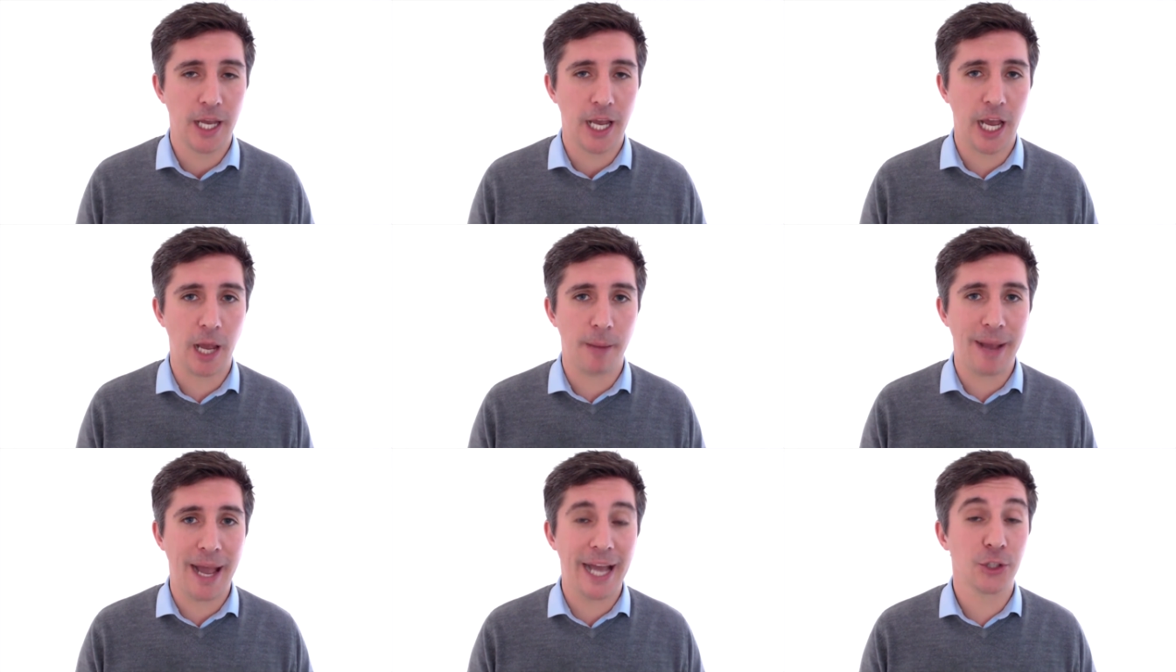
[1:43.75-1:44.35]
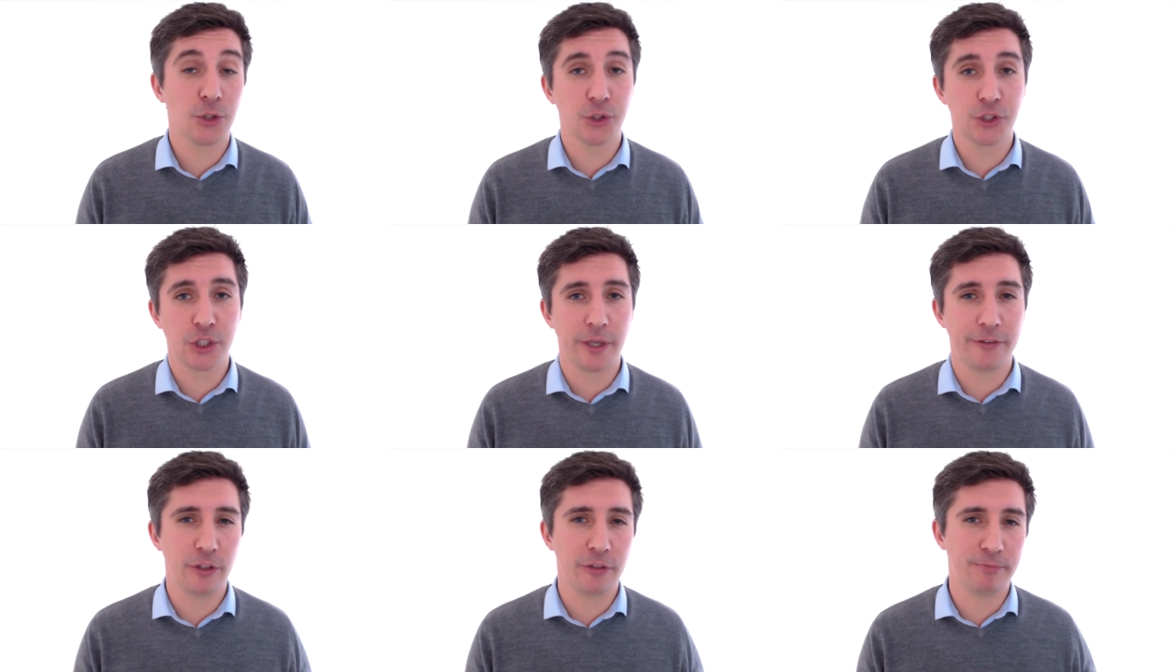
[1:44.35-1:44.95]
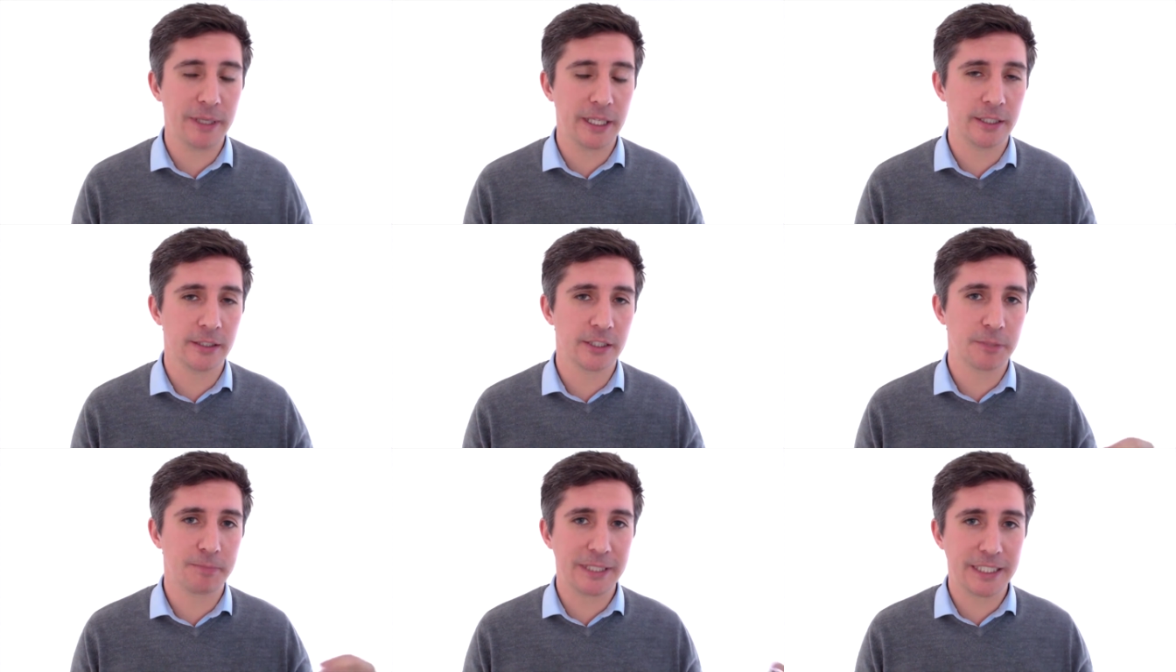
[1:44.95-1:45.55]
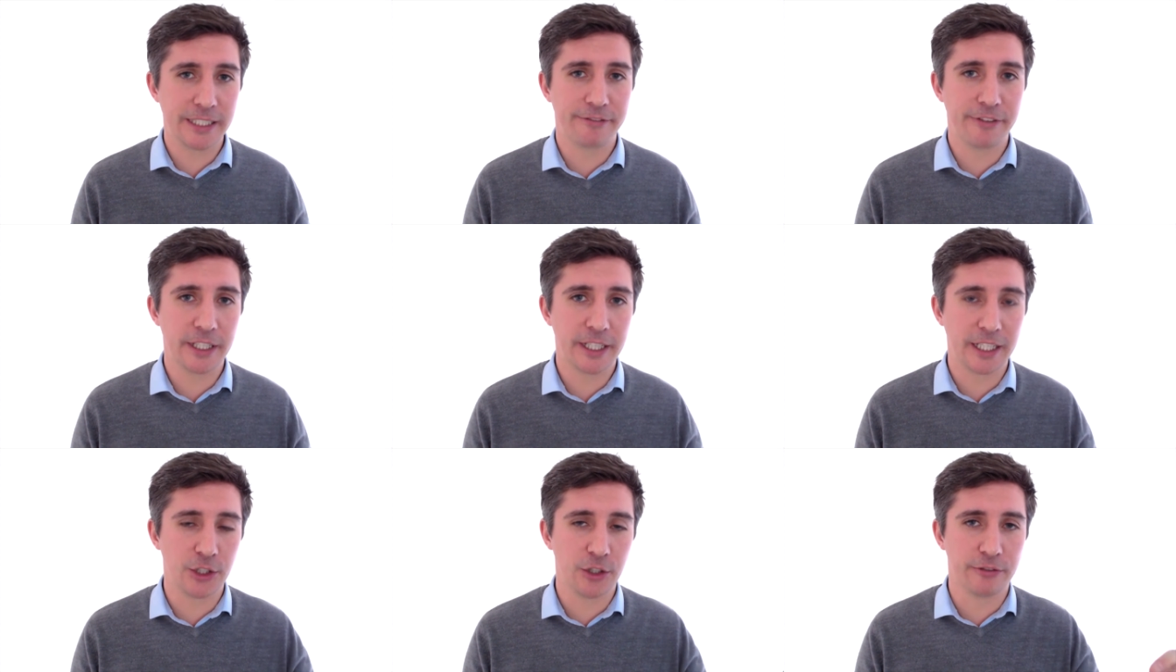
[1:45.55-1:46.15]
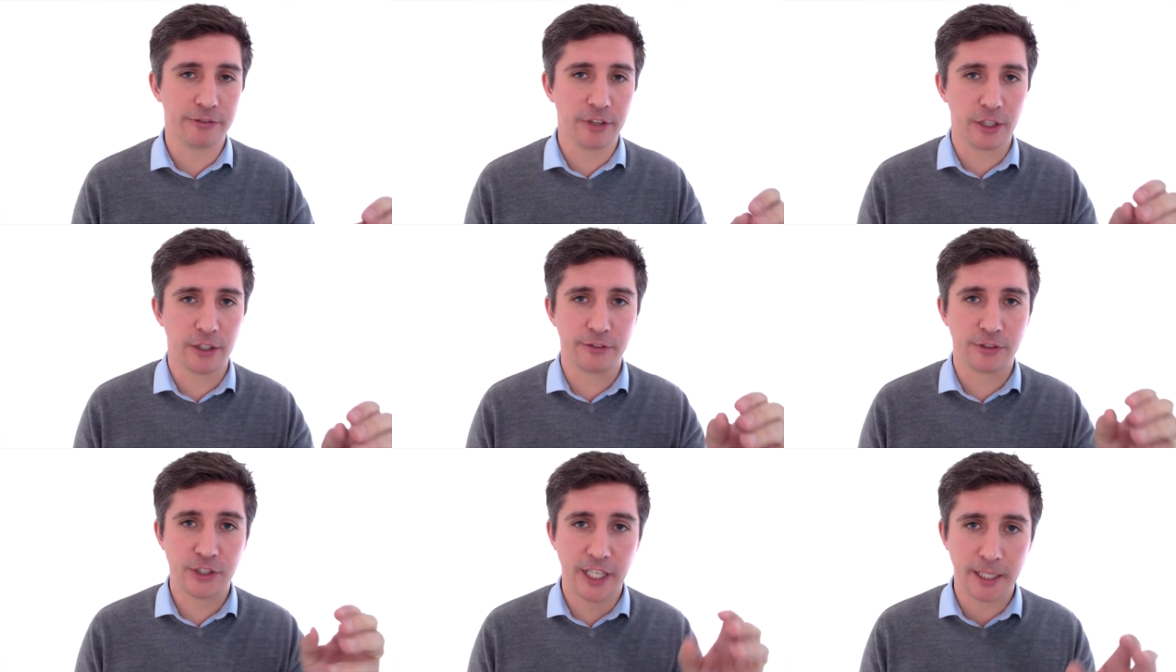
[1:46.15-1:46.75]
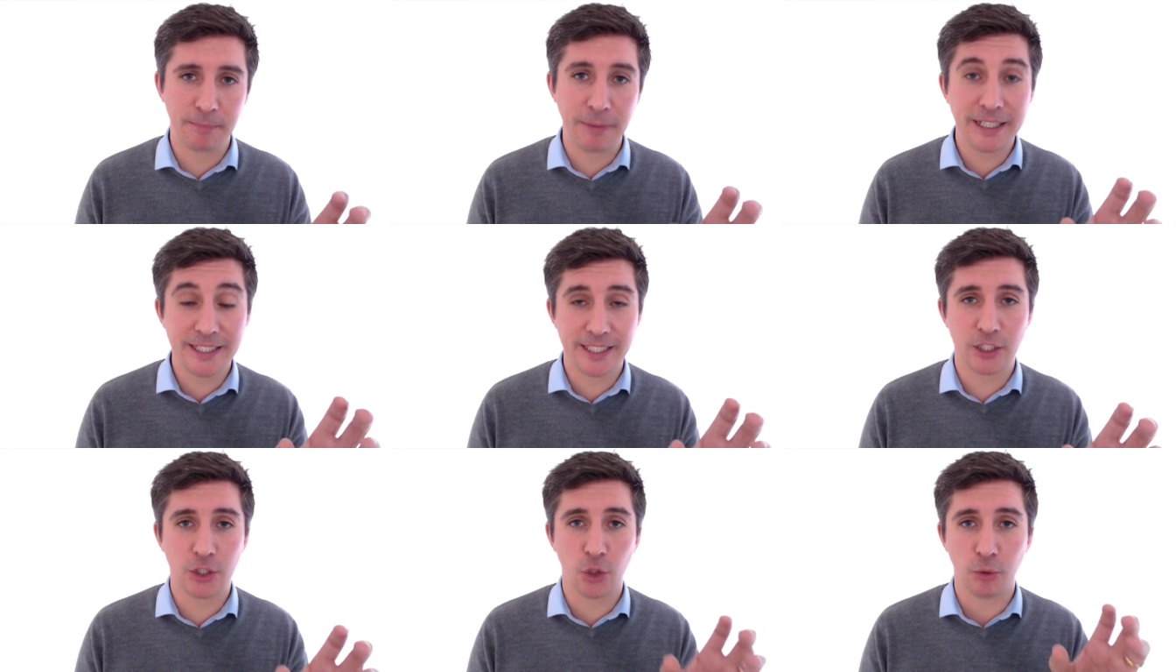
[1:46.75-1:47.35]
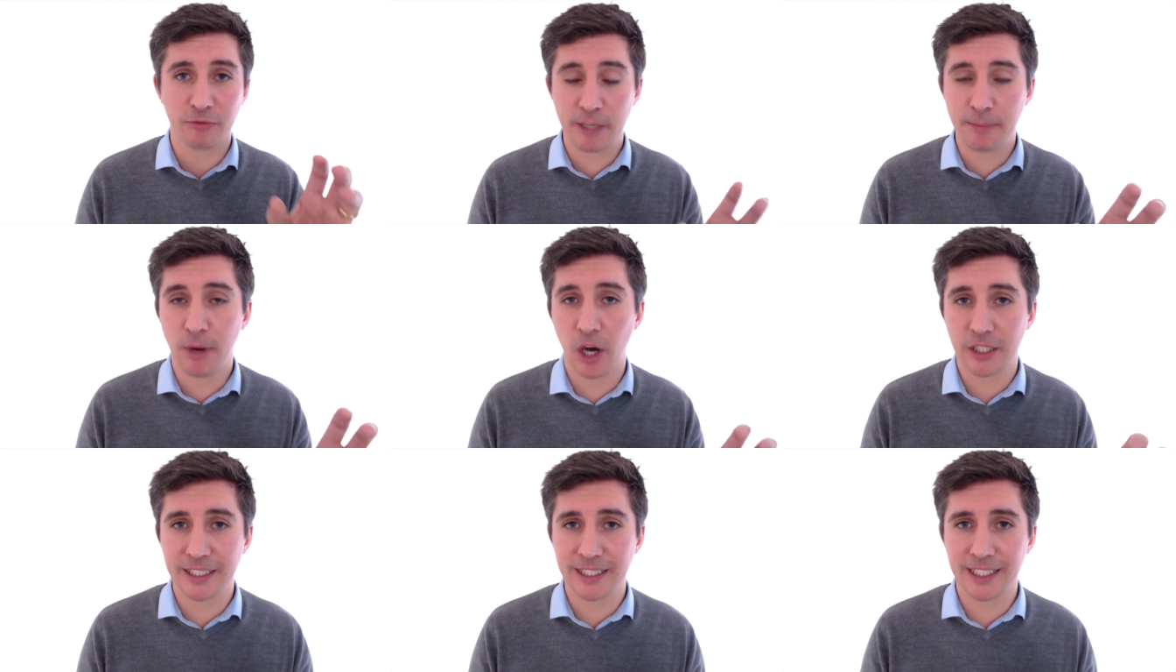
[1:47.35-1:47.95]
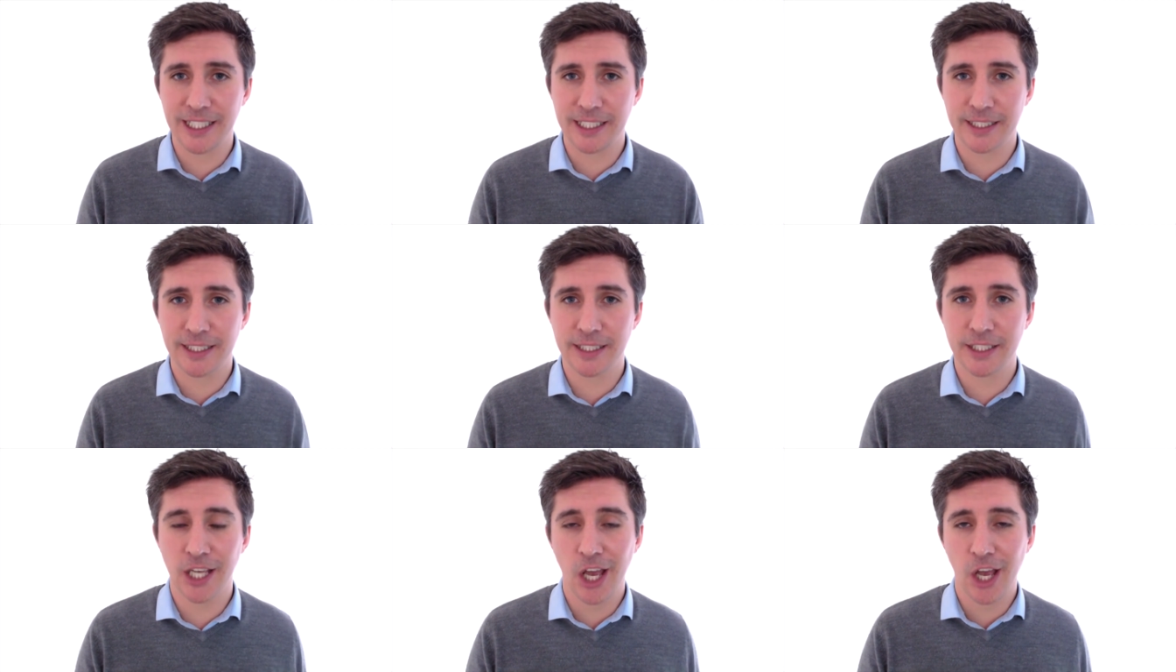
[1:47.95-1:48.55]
Um, and also, if you've been specific and you've, you've segmented your remarketing lists,